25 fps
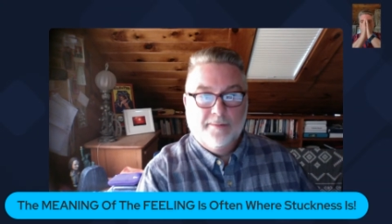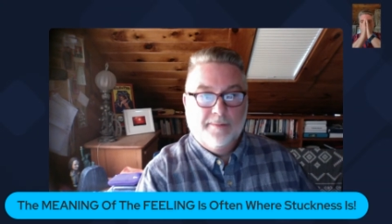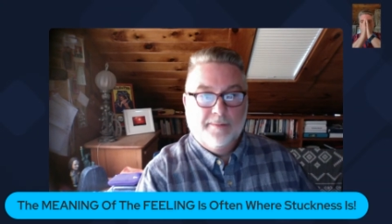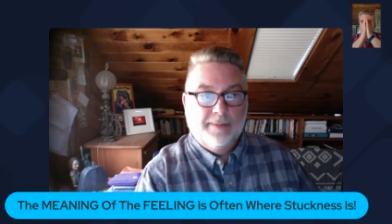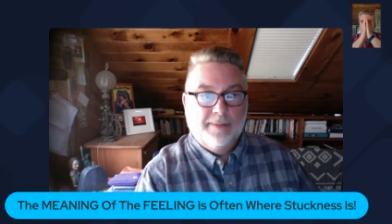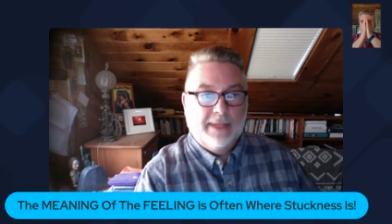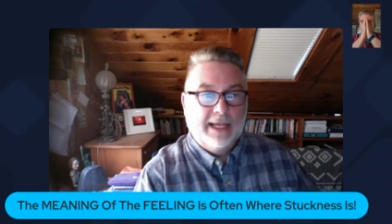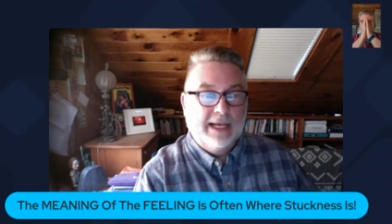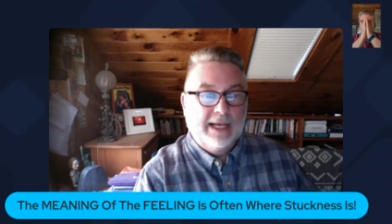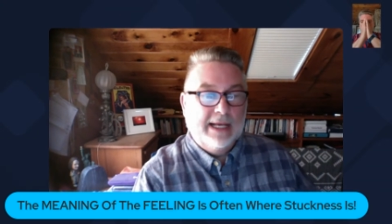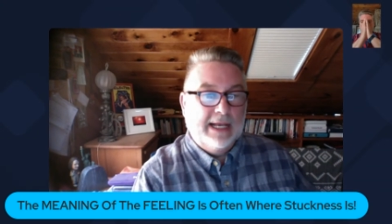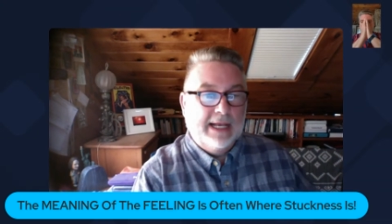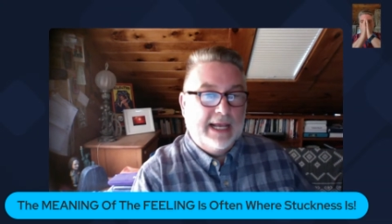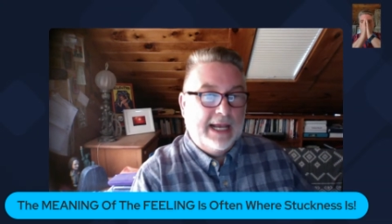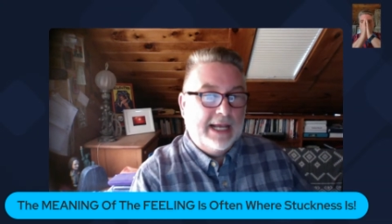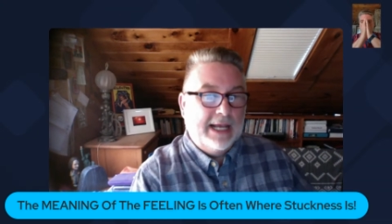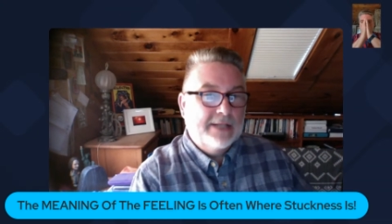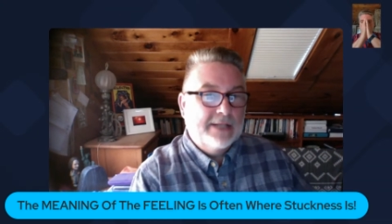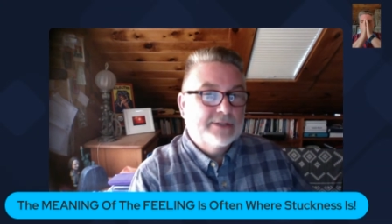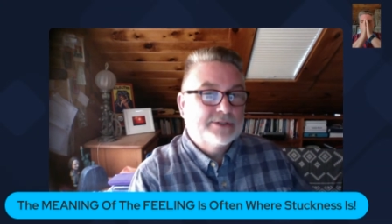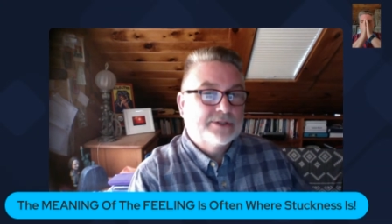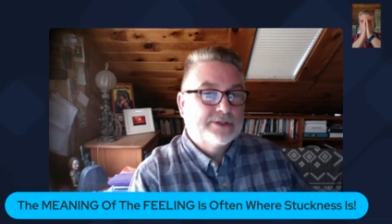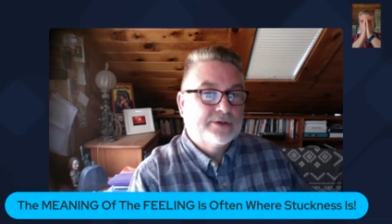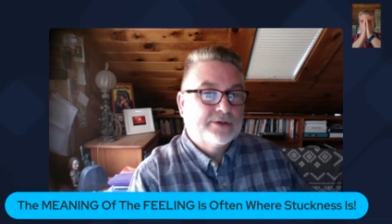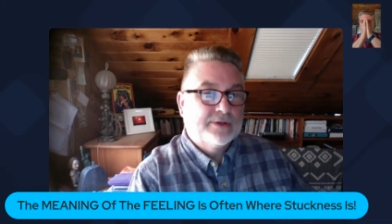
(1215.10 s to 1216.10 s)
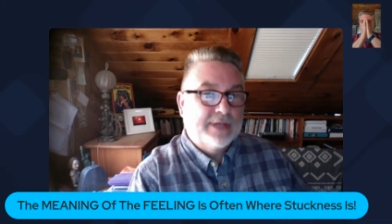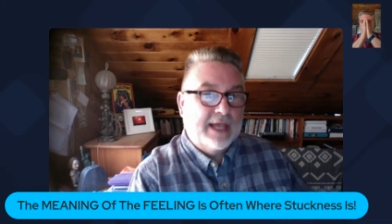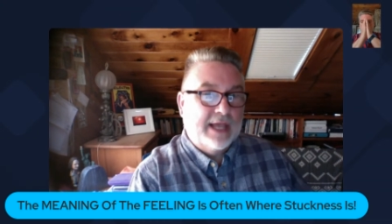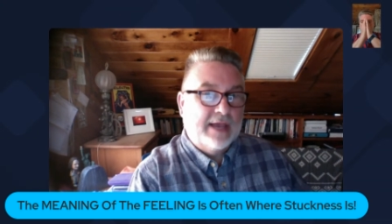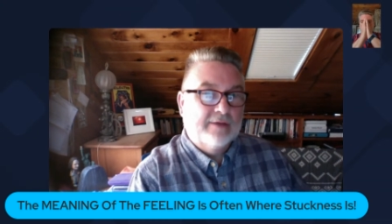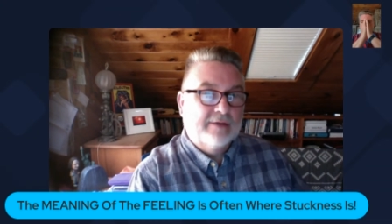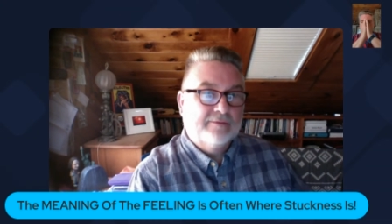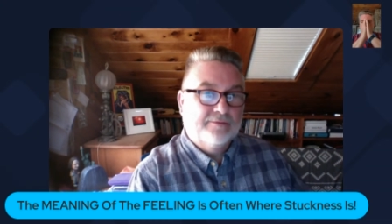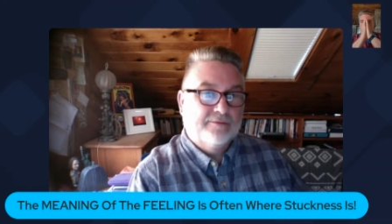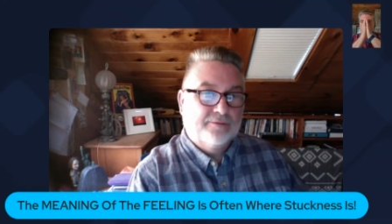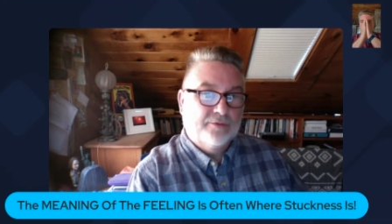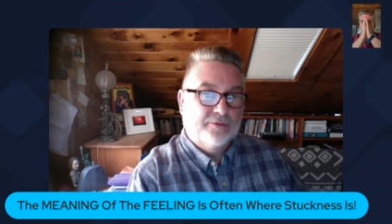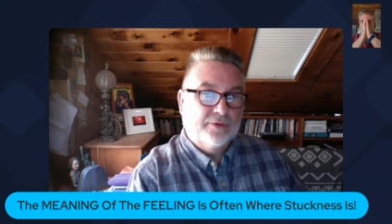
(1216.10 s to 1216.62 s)
And answer
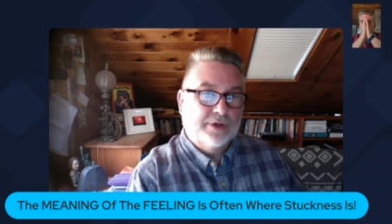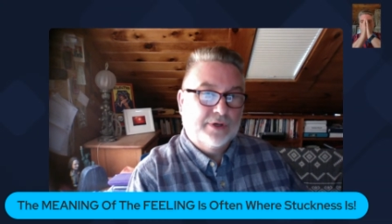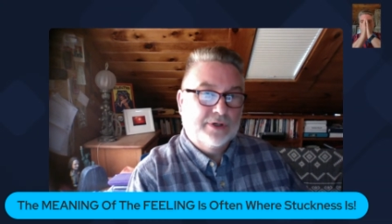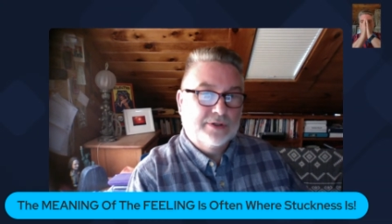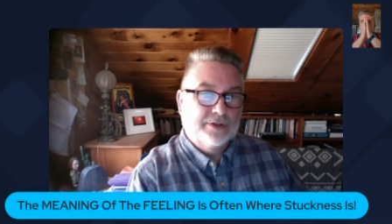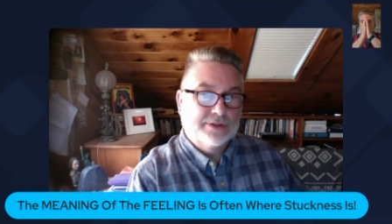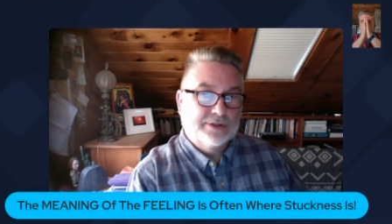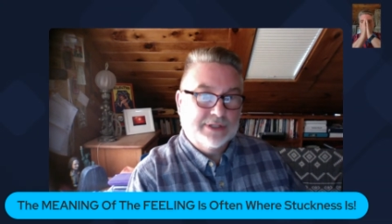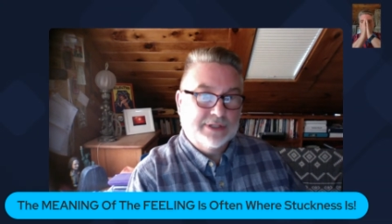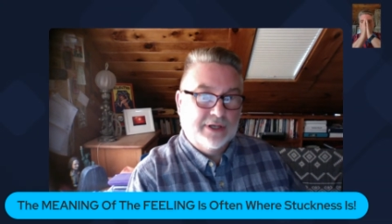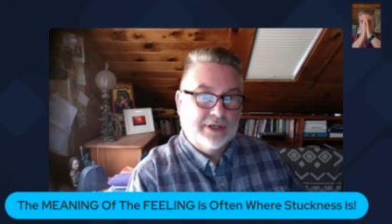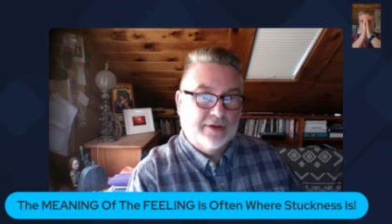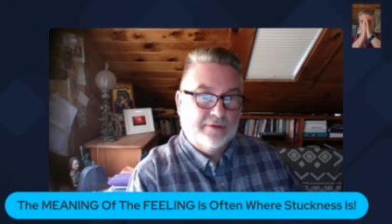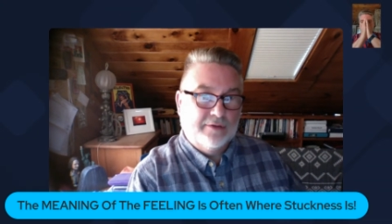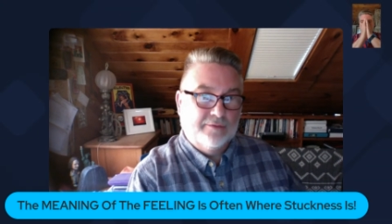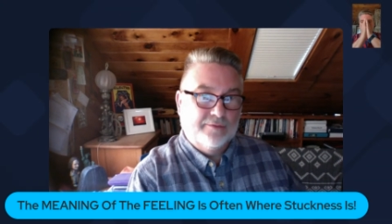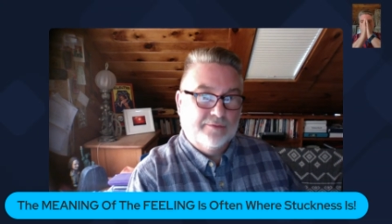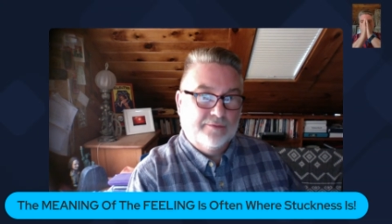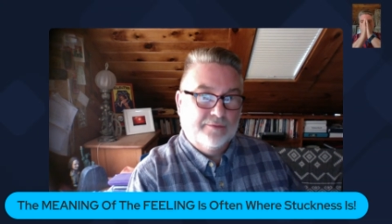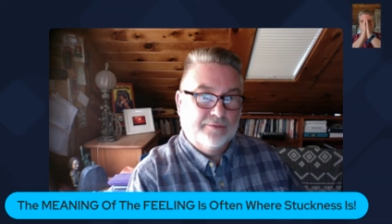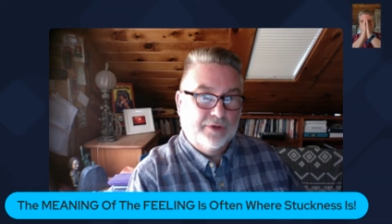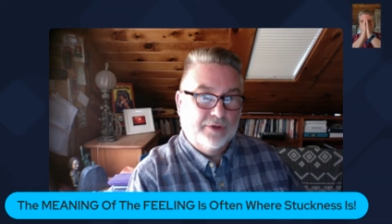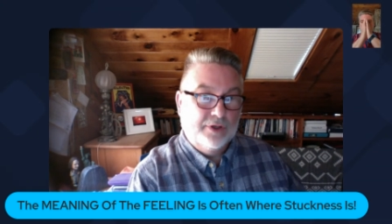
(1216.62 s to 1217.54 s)
that for yourself.